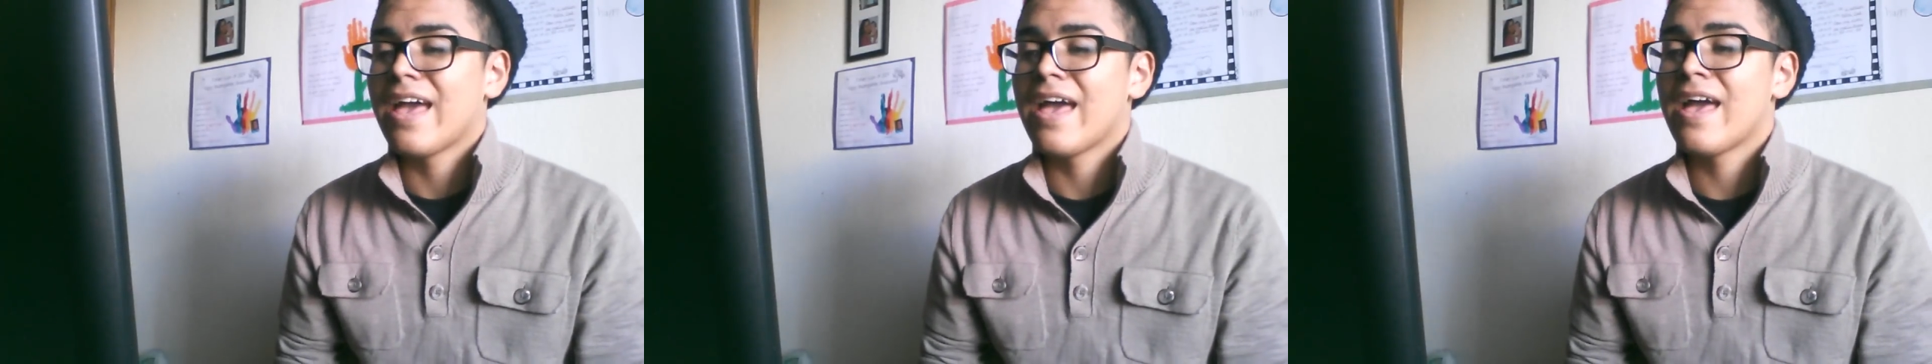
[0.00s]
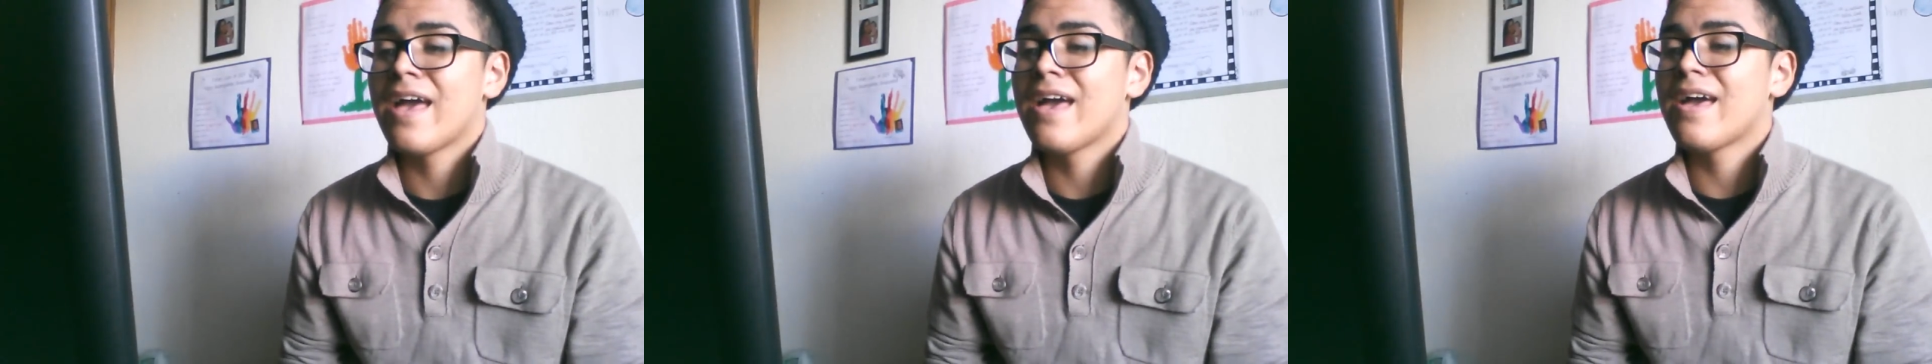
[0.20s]

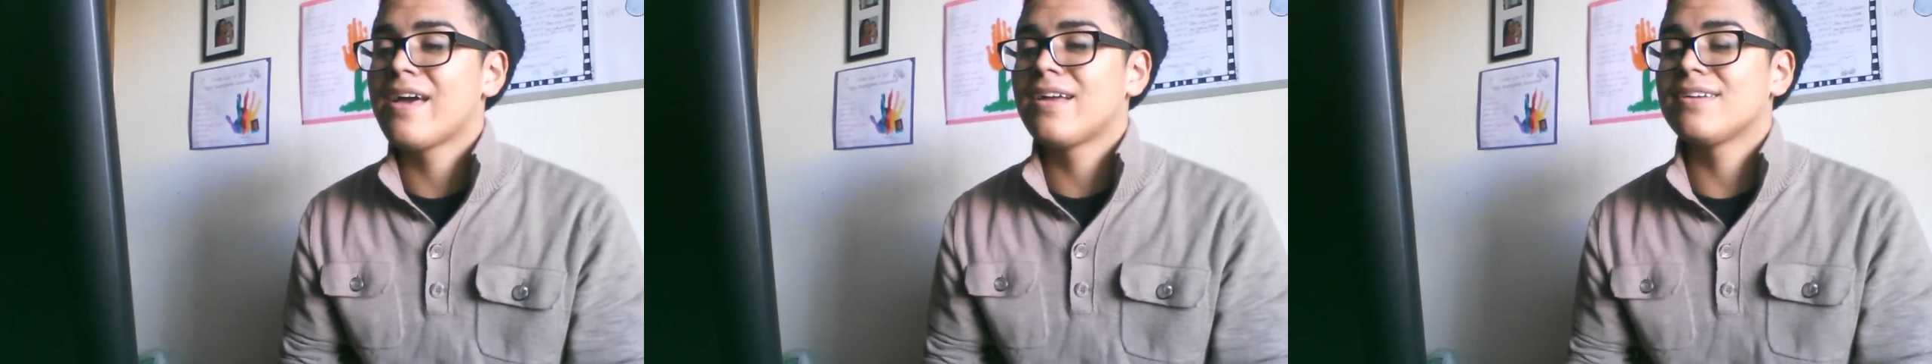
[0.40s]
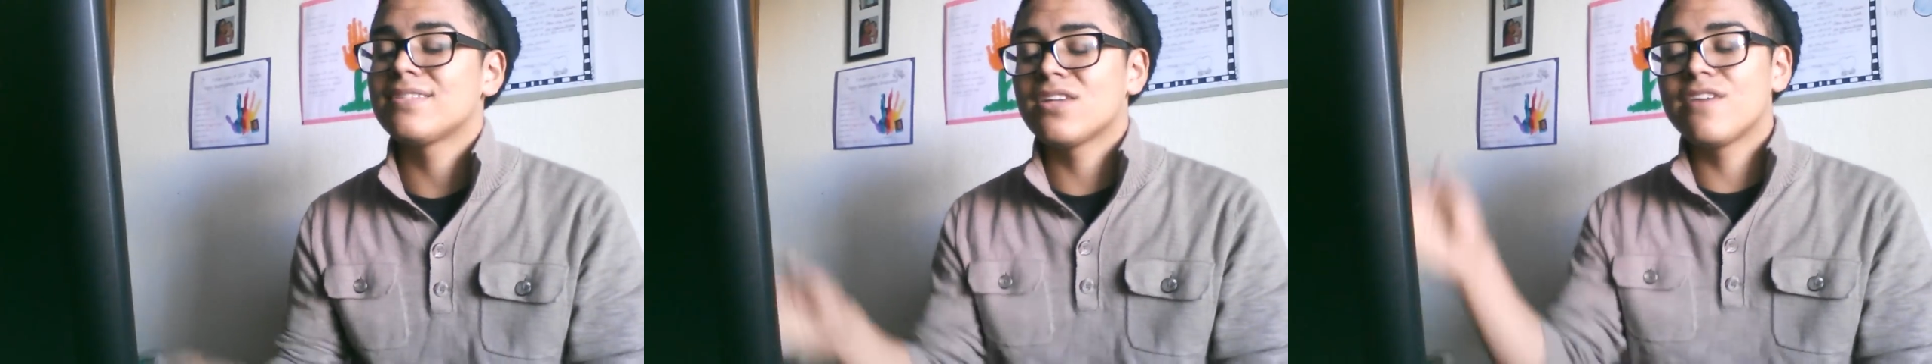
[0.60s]
and
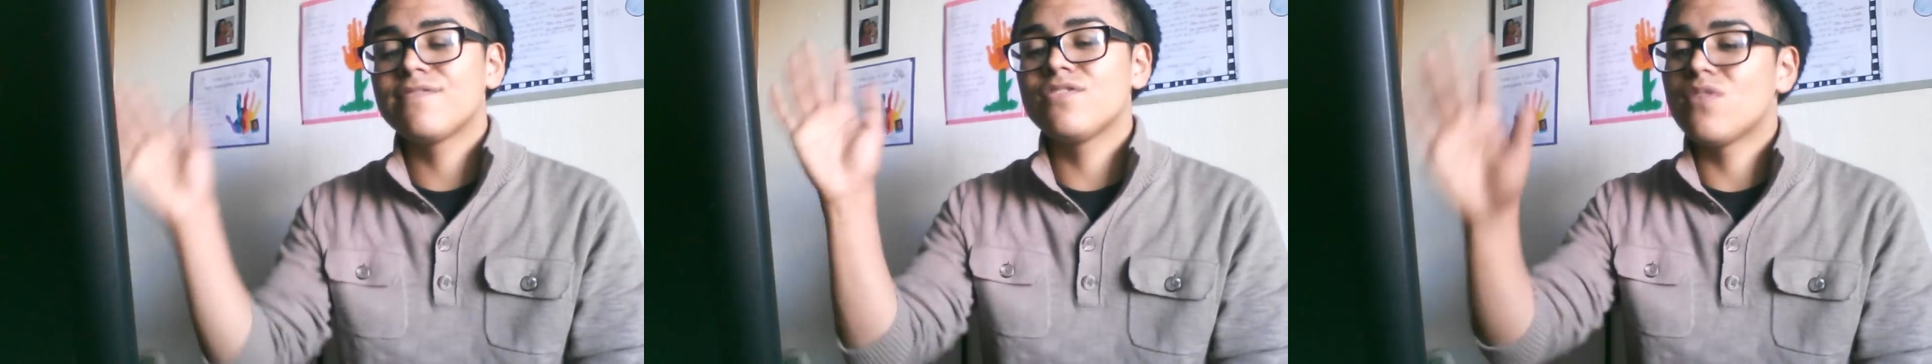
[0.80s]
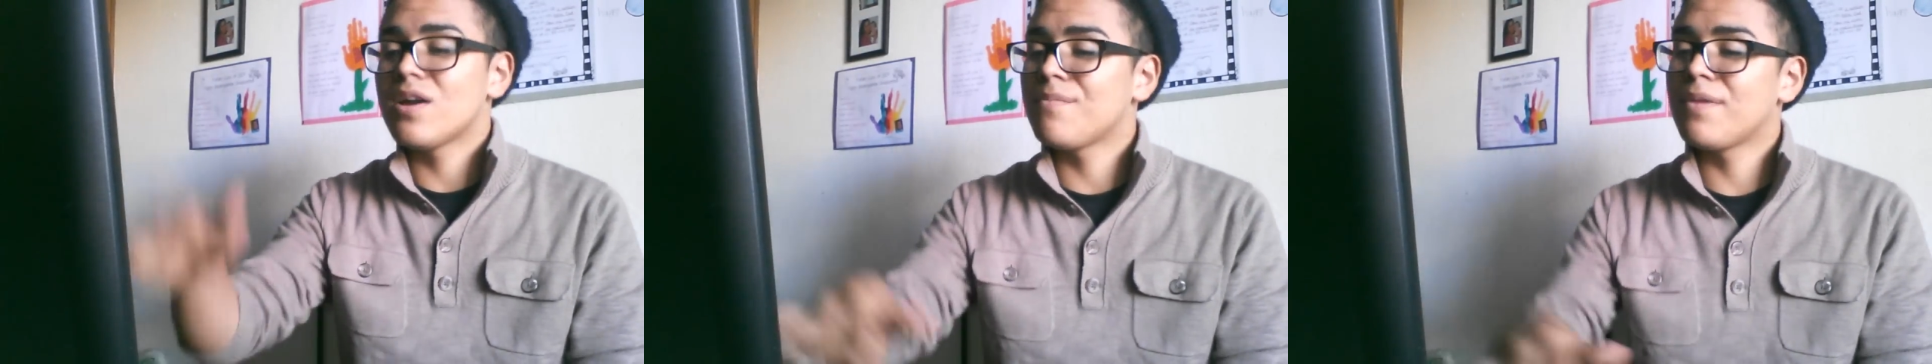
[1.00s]
I still have
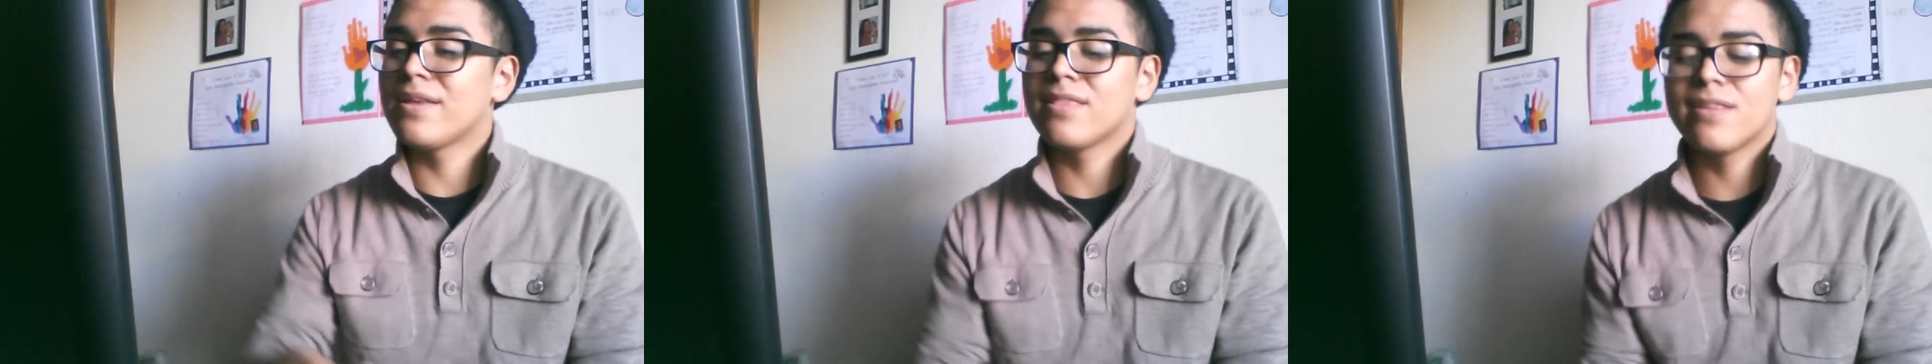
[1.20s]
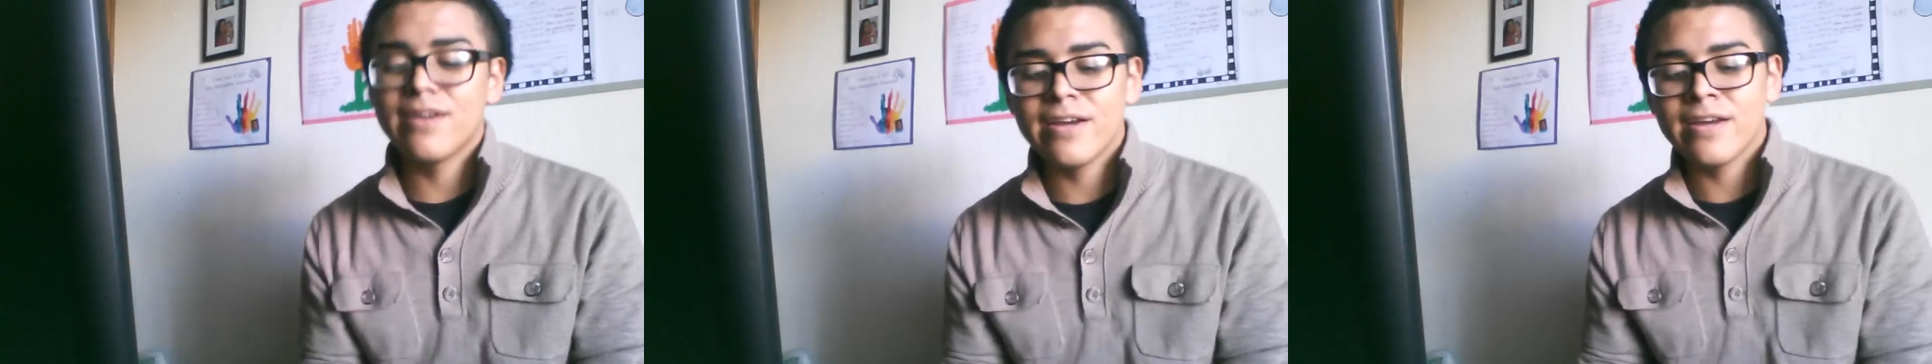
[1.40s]
to write my
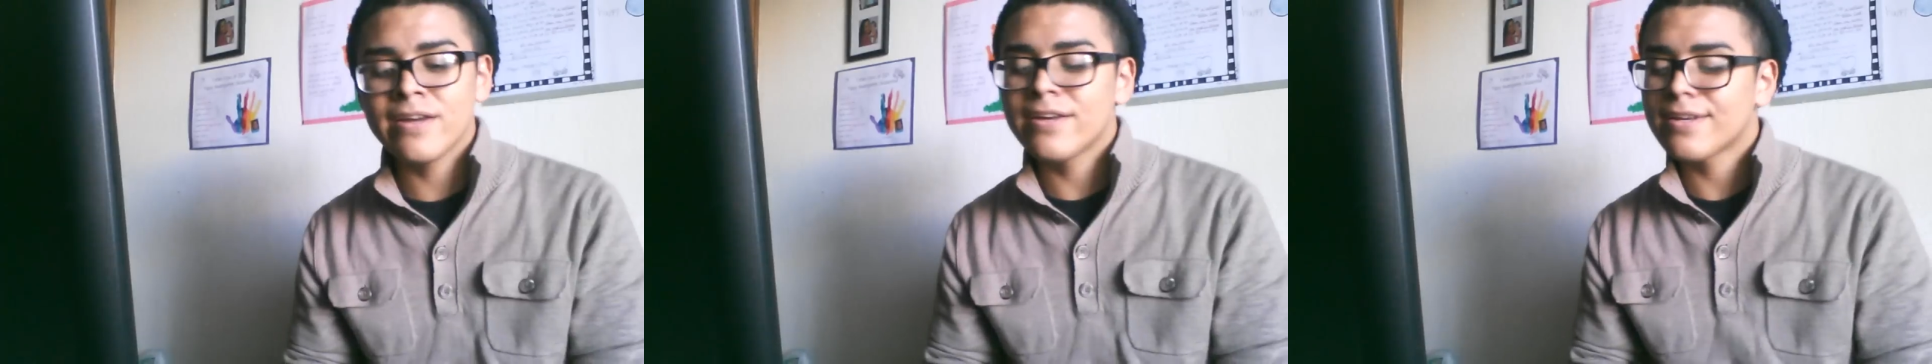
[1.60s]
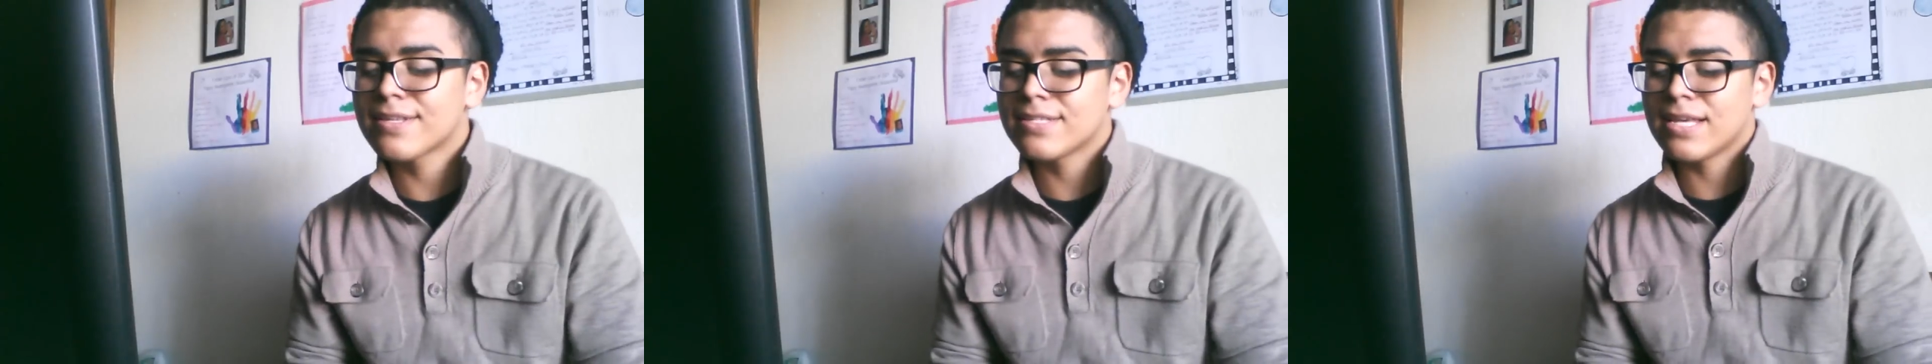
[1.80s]
lyrics,